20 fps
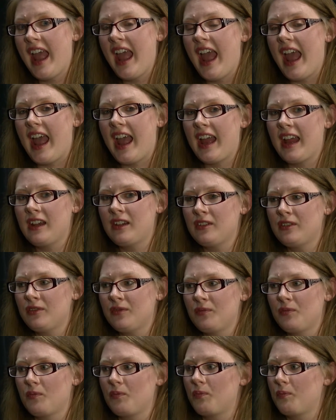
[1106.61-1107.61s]

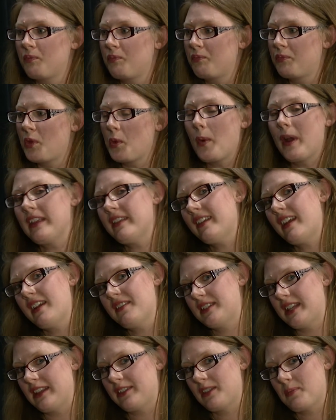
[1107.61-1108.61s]
And the way that I've
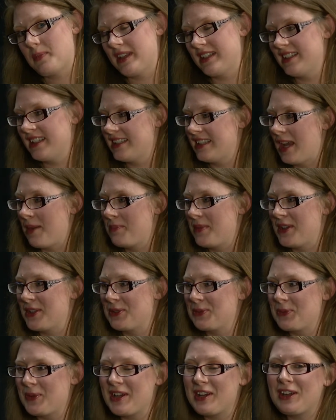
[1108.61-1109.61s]
set the business up is
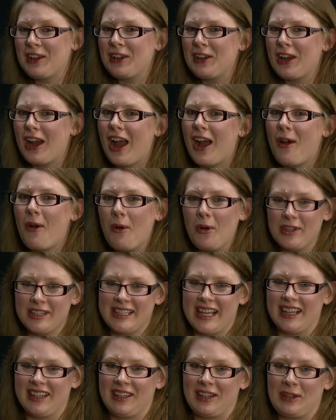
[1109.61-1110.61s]
we're a
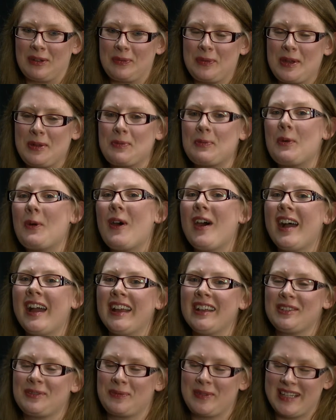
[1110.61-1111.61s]
wholesaler. We
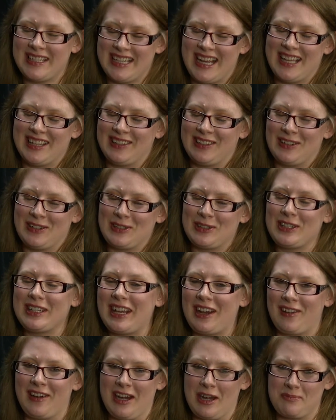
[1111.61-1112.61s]
want retailers to
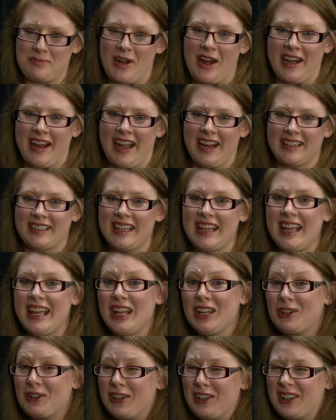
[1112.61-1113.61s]
carry our product.
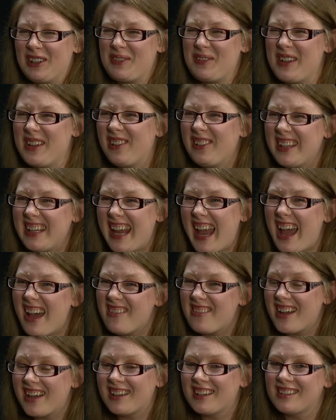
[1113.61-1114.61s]
Currently, we only have
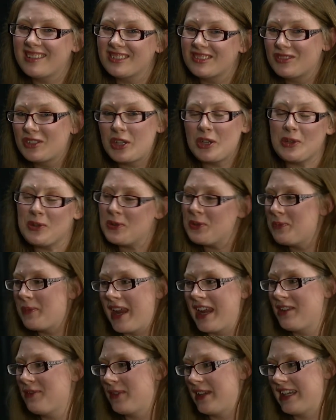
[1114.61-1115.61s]
a, two
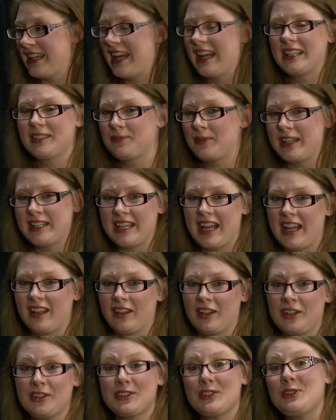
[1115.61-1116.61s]
main re
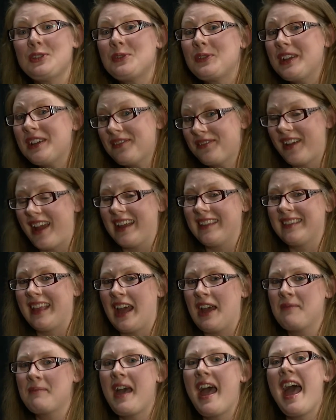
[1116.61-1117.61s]
retailers, and you can find
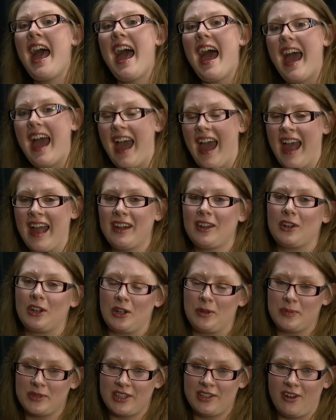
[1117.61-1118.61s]
them at
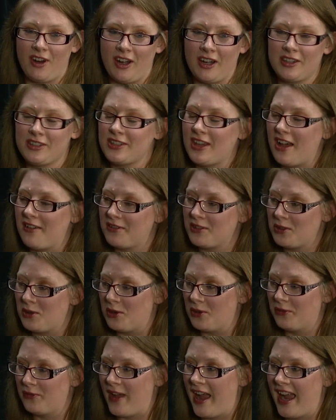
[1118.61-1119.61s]
Herbs and Arts off of
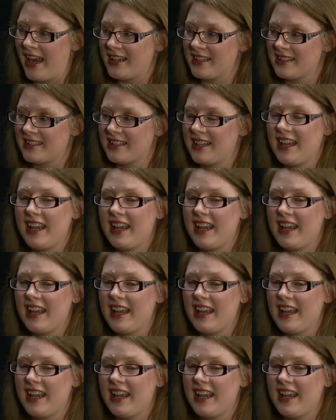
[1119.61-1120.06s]
Colfax